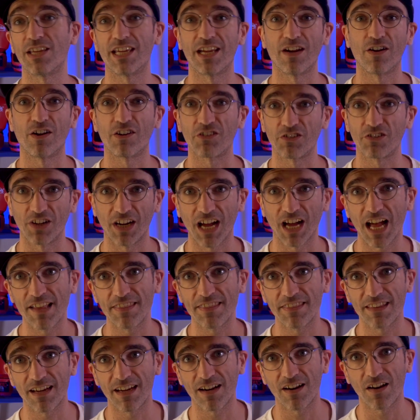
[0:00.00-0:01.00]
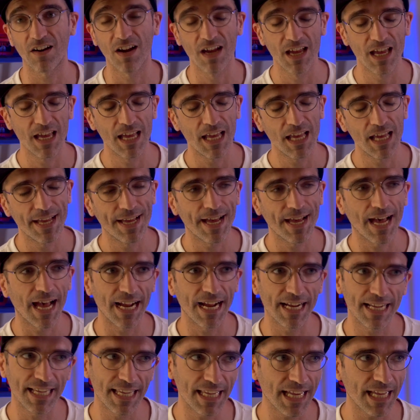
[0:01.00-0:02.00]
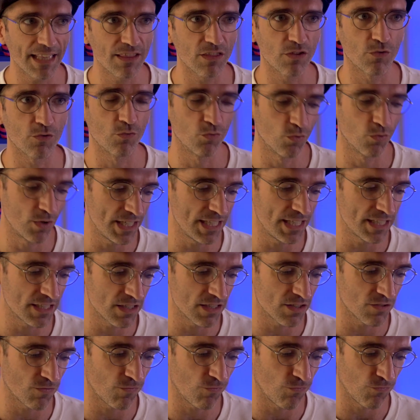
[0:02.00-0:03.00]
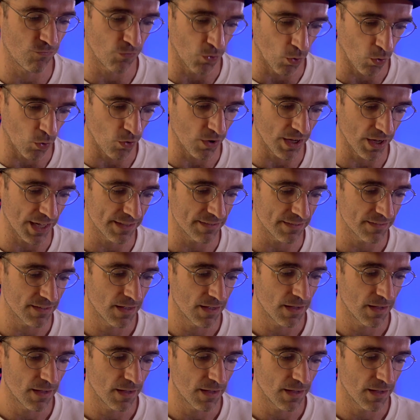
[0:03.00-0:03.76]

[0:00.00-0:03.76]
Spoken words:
character got there. I get the reasons for it,